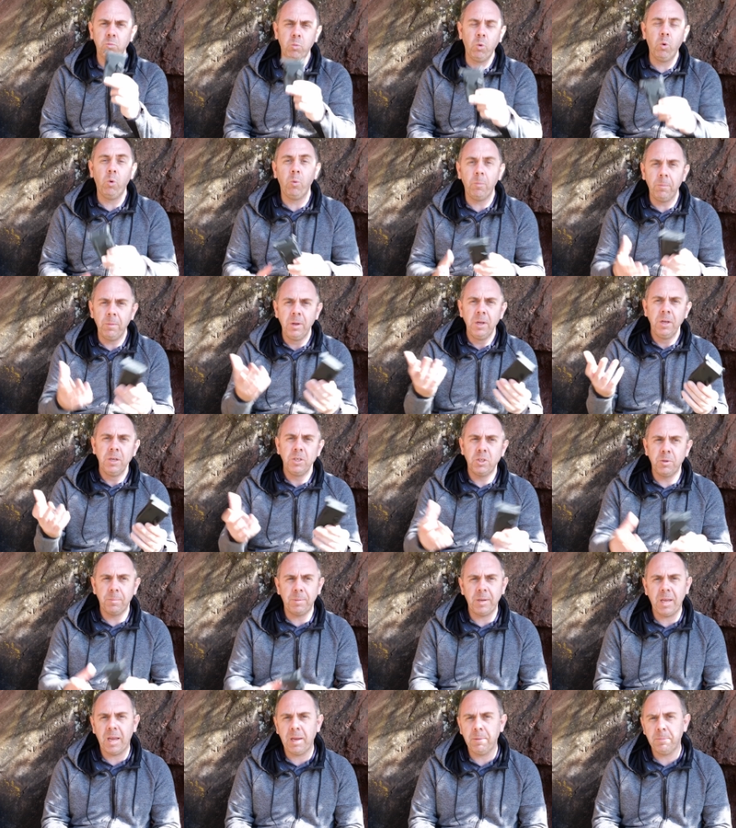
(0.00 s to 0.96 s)
warm to
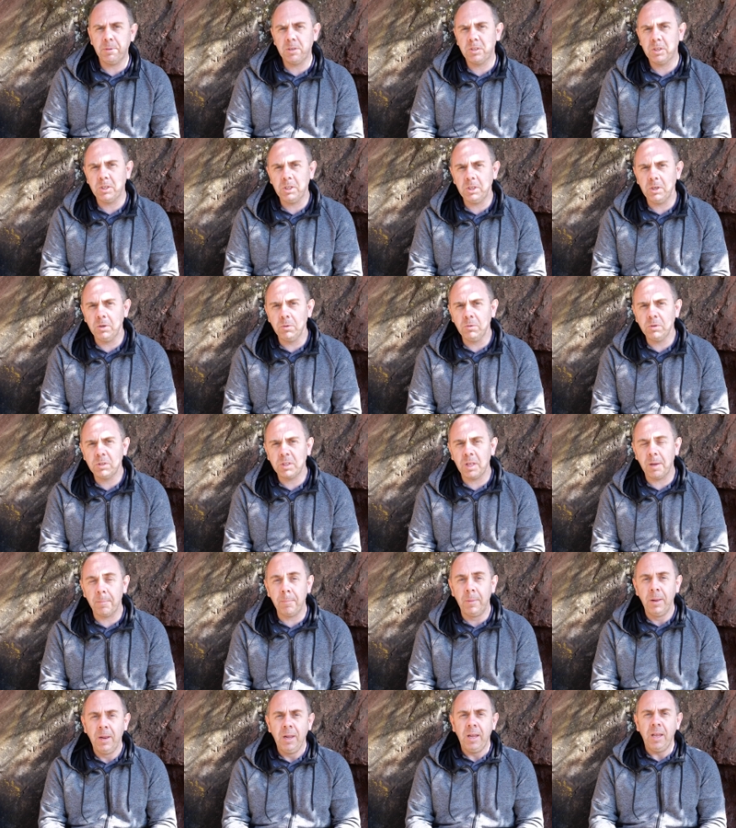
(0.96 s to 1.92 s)
be able to use
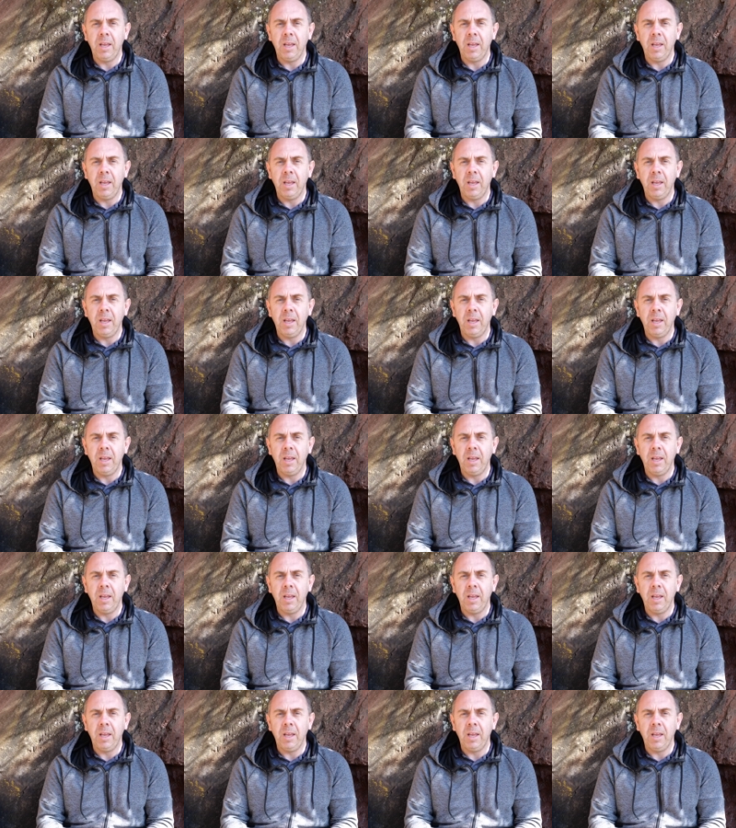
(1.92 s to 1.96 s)
them.